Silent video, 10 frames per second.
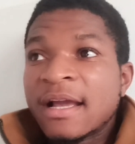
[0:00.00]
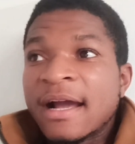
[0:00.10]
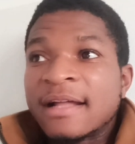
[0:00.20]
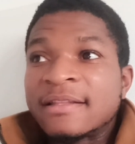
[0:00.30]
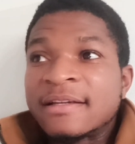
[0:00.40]

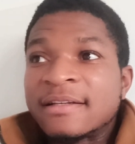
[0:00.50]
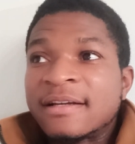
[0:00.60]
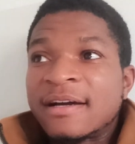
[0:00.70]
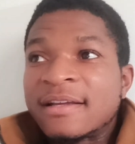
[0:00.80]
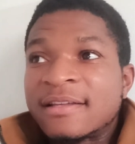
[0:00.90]
And
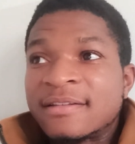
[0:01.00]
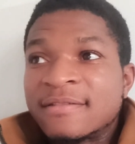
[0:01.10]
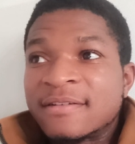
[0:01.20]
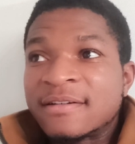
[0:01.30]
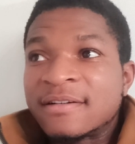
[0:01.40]
then I,
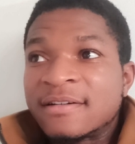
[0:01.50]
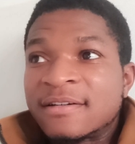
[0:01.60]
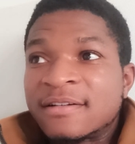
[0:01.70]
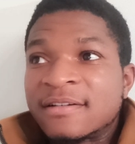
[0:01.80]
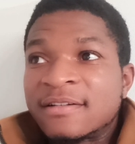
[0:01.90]

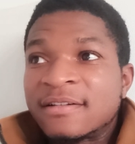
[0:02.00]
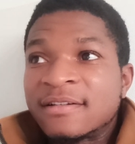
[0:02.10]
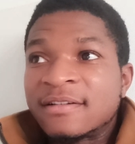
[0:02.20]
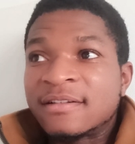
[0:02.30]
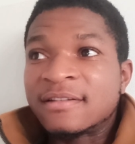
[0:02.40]
uh,
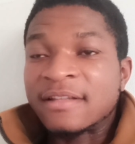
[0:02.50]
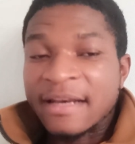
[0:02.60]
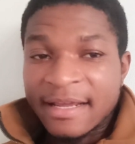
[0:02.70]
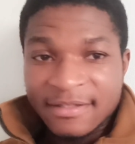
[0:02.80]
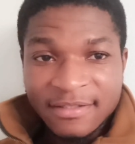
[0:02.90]
the
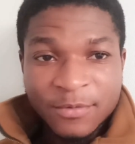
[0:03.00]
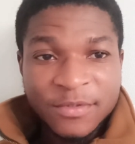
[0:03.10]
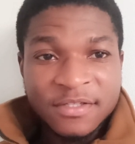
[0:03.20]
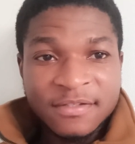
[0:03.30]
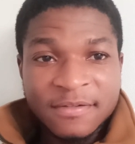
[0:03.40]
next day,
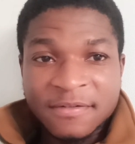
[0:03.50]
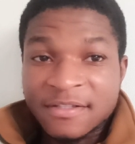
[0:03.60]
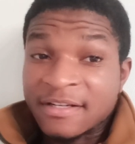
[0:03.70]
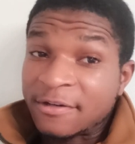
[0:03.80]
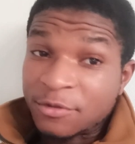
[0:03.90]
which is
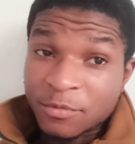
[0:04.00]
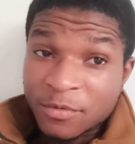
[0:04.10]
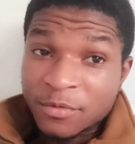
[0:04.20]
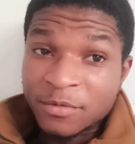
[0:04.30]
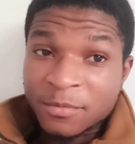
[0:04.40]
Thursday, I
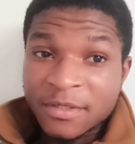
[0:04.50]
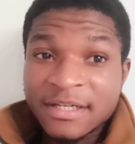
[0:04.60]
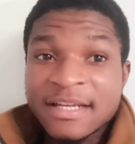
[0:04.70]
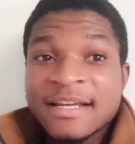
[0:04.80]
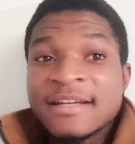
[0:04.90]
don't go to
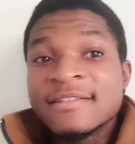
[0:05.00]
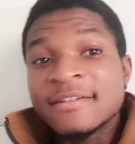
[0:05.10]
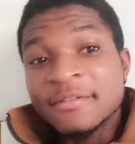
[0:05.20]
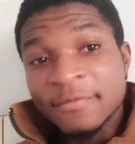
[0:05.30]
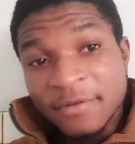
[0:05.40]
work.
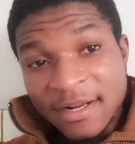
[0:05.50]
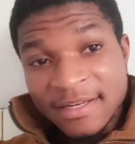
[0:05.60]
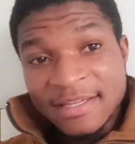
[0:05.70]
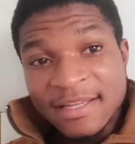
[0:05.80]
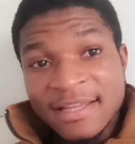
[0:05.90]
Then on
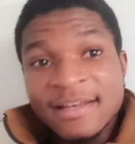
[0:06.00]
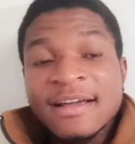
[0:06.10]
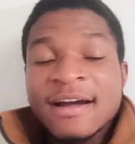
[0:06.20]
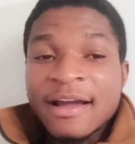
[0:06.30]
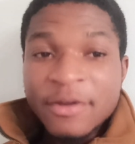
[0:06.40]
Friday again,
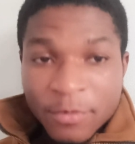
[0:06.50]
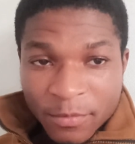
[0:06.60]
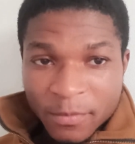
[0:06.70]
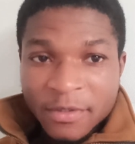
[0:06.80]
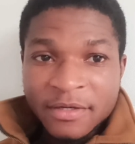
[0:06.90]
I go
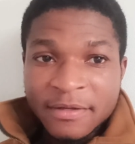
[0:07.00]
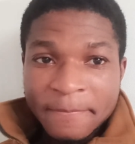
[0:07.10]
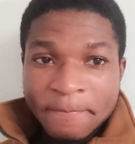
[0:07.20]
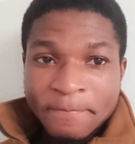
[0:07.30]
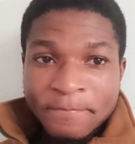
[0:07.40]
to work.
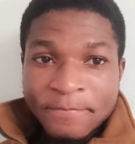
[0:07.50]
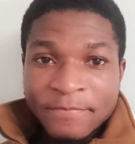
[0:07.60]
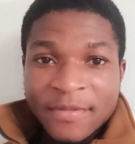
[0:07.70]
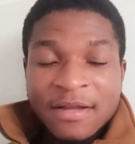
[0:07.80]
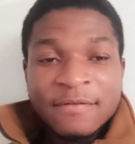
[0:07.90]

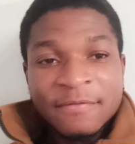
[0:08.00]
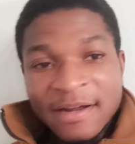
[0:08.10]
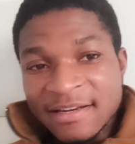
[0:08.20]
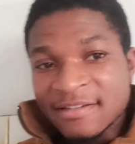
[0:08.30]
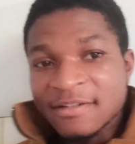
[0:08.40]

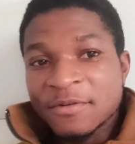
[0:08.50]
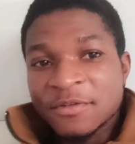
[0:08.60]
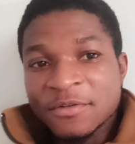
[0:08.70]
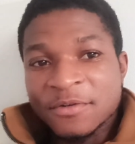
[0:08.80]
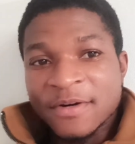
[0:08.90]
Fridays are
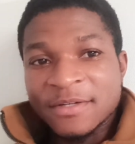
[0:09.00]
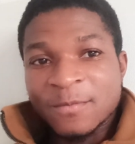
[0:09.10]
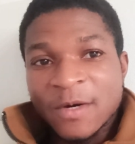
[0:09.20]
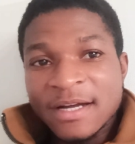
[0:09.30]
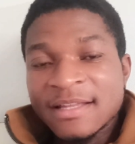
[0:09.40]
also
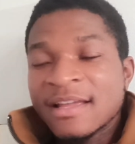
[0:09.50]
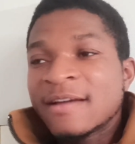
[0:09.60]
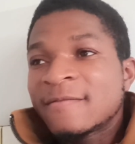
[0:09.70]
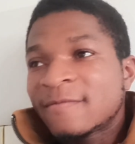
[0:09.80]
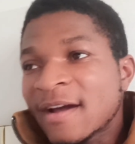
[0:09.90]
great. Why?
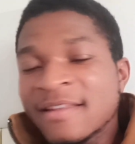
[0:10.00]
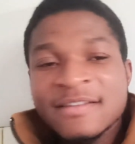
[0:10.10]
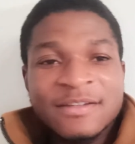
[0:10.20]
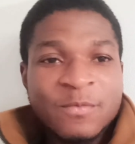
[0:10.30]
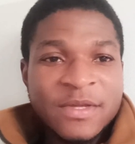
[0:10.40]
Friday
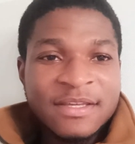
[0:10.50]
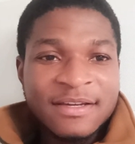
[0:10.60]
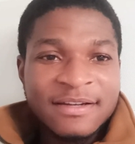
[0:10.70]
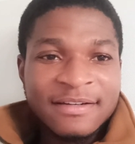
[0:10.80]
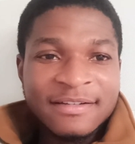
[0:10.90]
is a
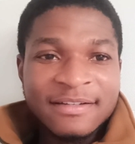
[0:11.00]
weekend.